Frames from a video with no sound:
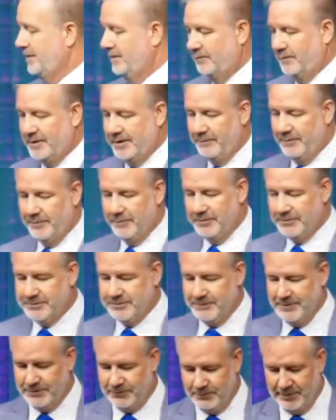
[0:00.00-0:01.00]
Well, I remember
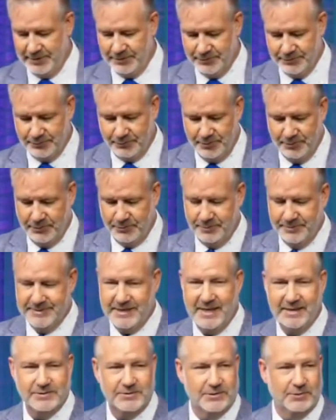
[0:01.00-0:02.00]
Smith Wigglesworth was
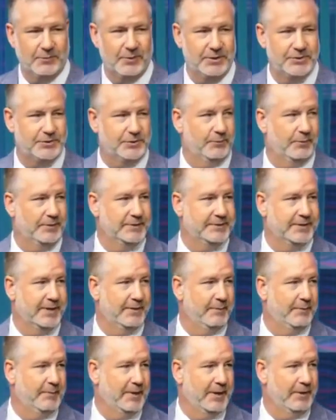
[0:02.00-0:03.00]
asked a question one
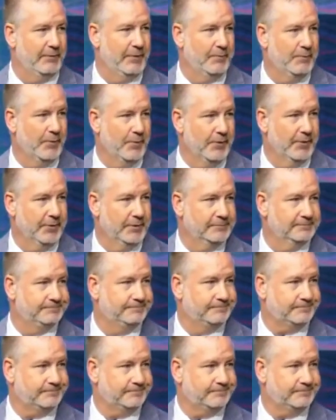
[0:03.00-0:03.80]
time by a reporter.